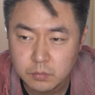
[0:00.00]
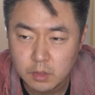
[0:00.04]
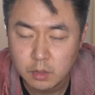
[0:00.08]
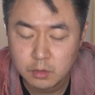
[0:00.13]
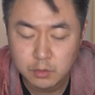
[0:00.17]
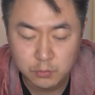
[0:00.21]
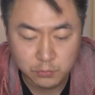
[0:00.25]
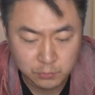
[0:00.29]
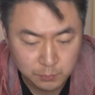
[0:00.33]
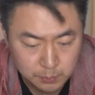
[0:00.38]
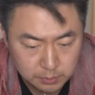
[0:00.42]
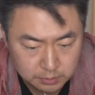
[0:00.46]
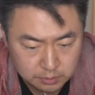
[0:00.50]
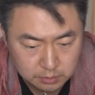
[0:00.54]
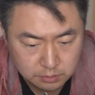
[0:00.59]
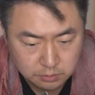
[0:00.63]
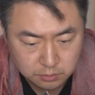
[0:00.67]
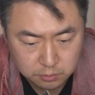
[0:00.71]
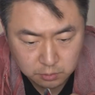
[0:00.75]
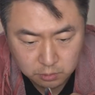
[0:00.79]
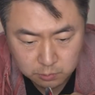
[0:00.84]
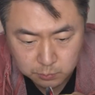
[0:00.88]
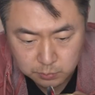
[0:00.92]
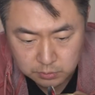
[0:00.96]
the fermented
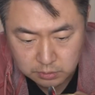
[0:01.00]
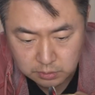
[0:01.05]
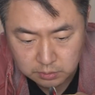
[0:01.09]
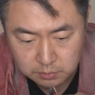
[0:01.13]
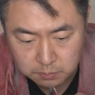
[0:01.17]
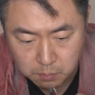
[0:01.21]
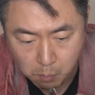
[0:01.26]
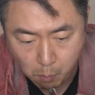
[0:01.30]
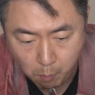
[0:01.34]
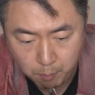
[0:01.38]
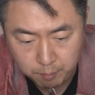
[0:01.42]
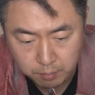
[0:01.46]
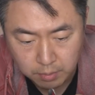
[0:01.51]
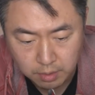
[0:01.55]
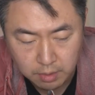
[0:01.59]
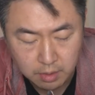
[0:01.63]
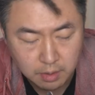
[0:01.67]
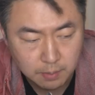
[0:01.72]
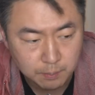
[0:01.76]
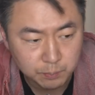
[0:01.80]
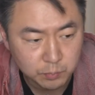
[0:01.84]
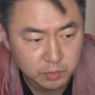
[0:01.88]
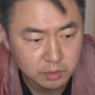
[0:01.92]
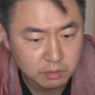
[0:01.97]
soybean,
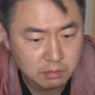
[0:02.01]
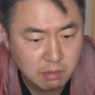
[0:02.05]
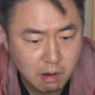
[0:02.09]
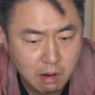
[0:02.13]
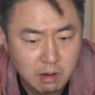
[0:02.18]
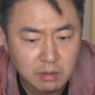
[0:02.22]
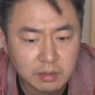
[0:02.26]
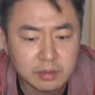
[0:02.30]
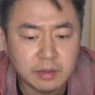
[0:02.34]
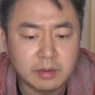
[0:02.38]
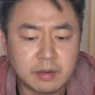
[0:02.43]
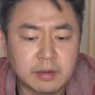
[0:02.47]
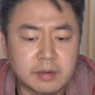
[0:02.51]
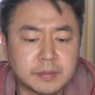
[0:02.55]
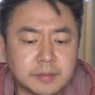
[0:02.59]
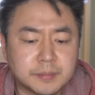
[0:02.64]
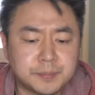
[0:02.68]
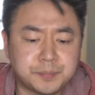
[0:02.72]
um, the garlic.